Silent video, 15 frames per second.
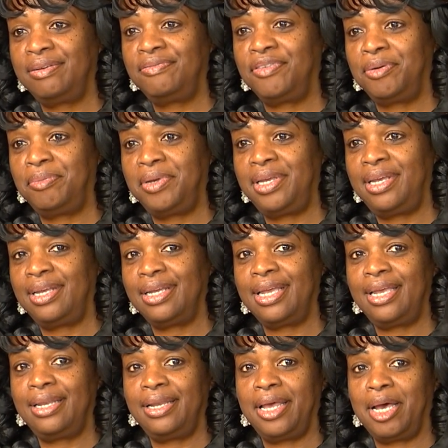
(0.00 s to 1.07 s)
from being
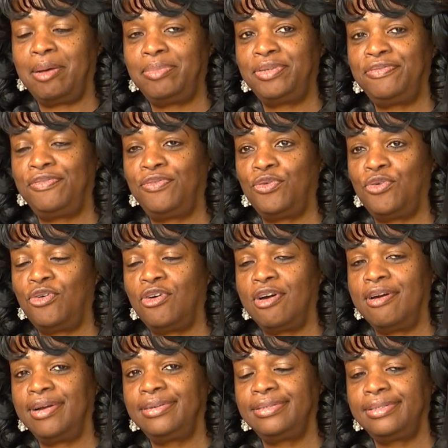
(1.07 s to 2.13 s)
kidnapped
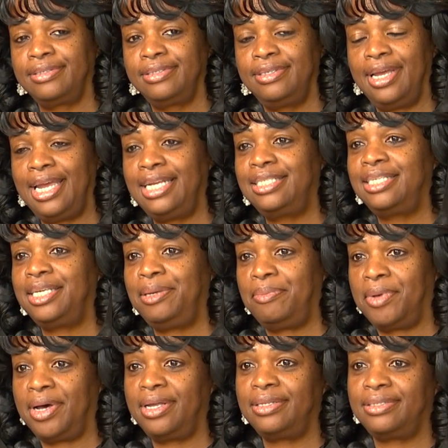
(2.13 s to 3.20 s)
for 18
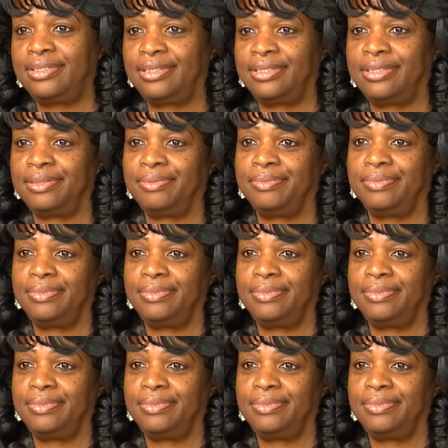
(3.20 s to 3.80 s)
months.